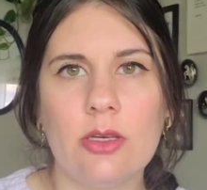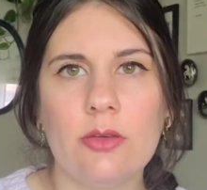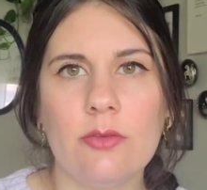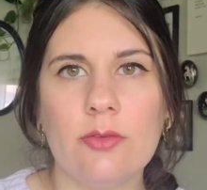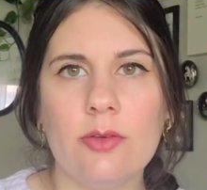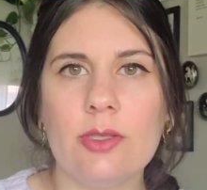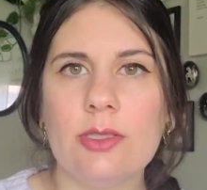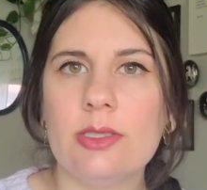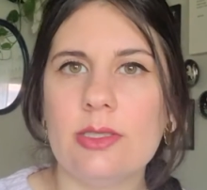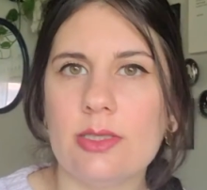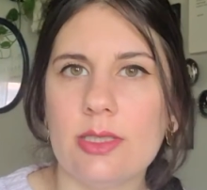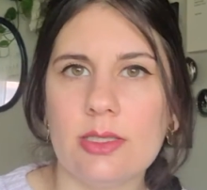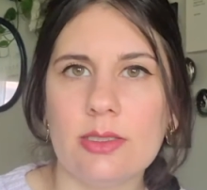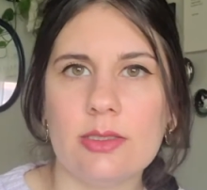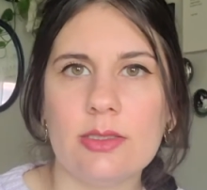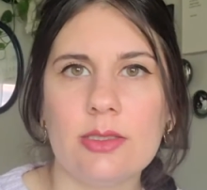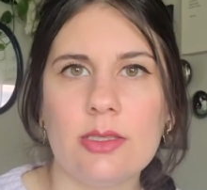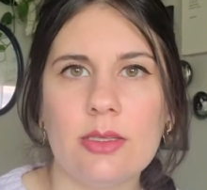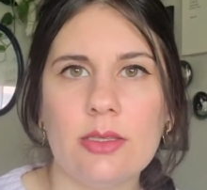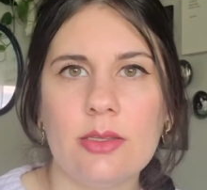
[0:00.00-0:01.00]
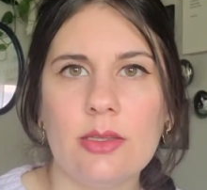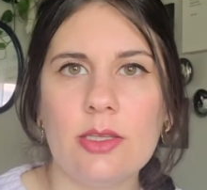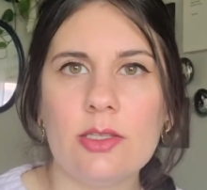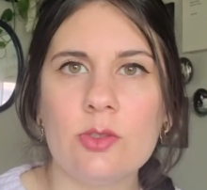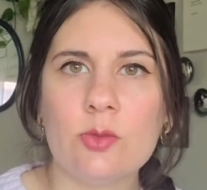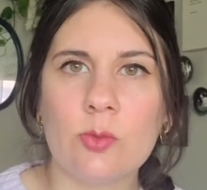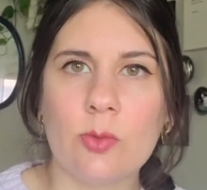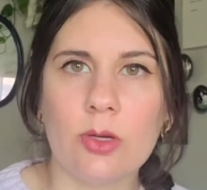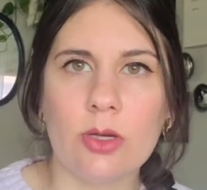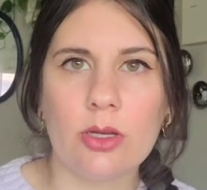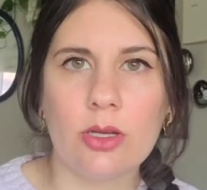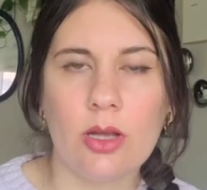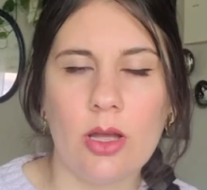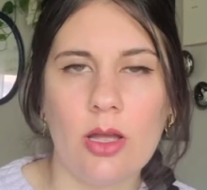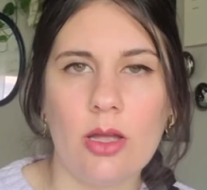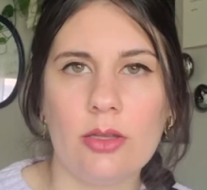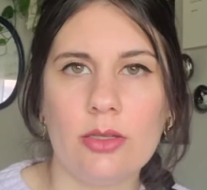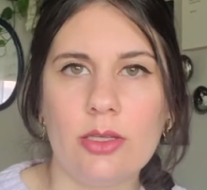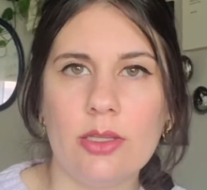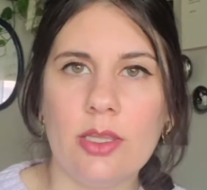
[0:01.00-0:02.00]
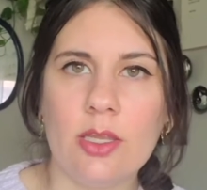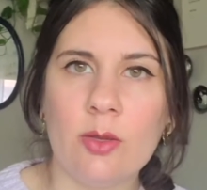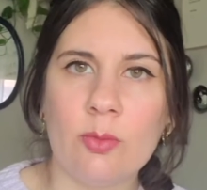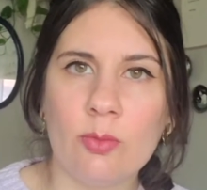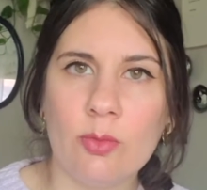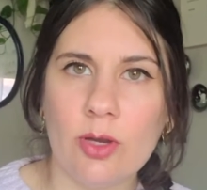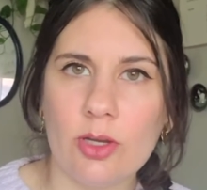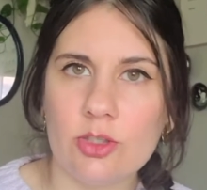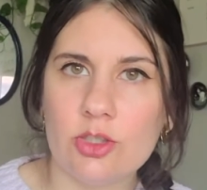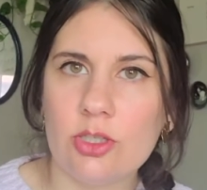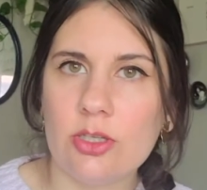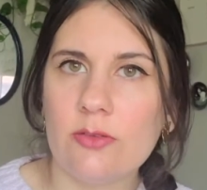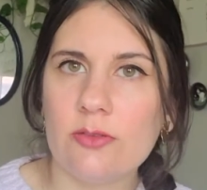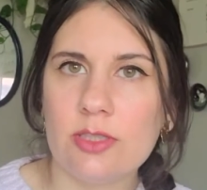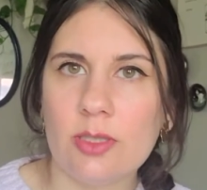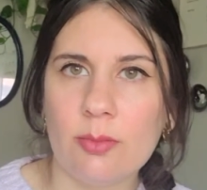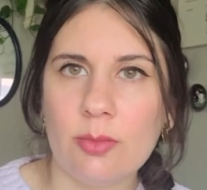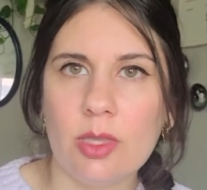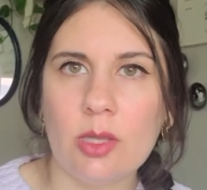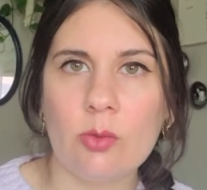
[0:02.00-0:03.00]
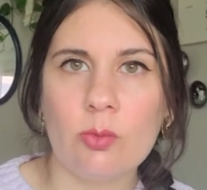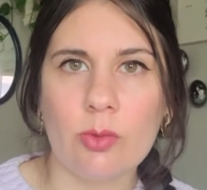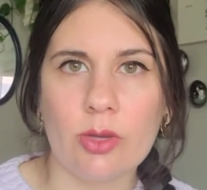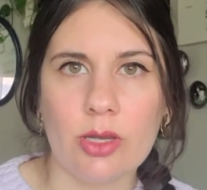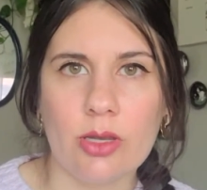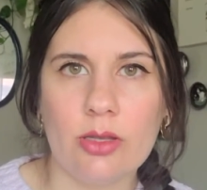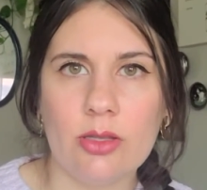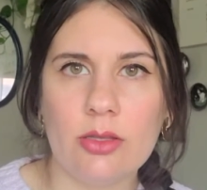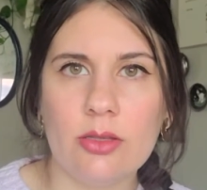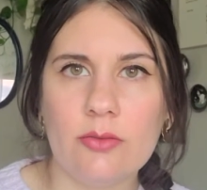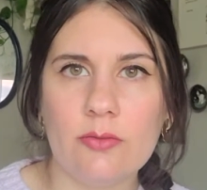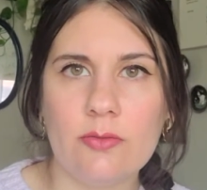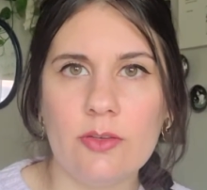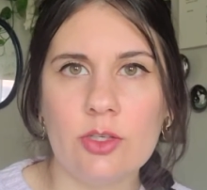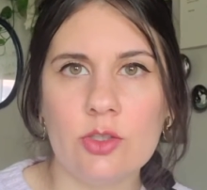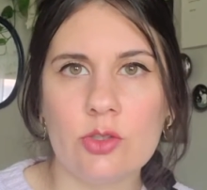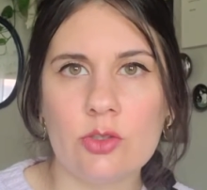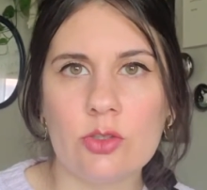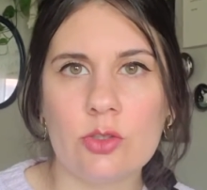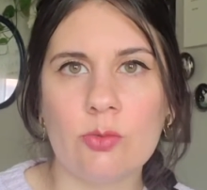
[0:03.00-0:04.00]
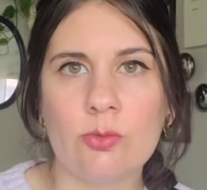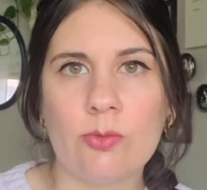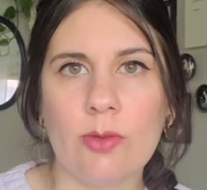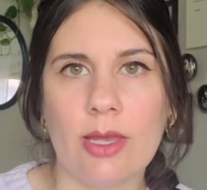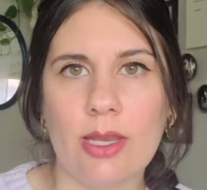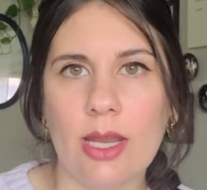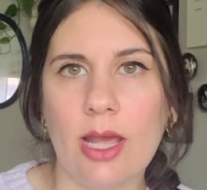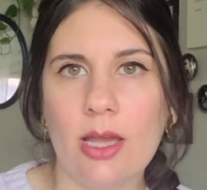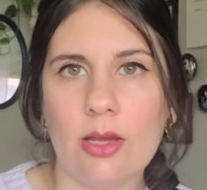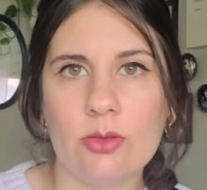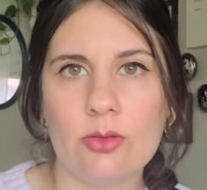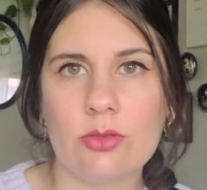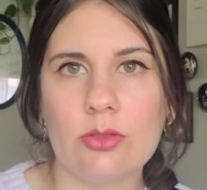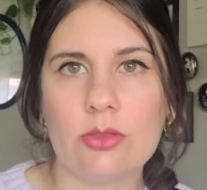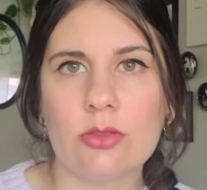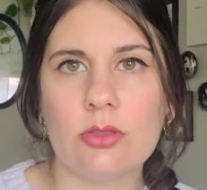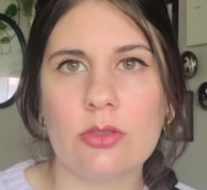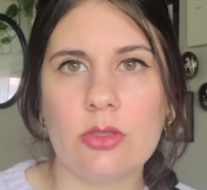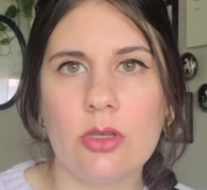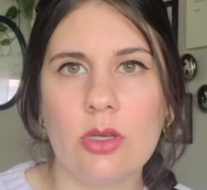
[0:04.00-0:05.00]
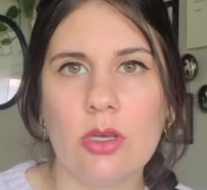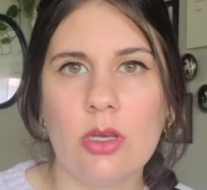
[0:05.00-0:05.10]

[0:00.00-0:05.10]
For instance, this work, called The Impression of Something Real, features a red house,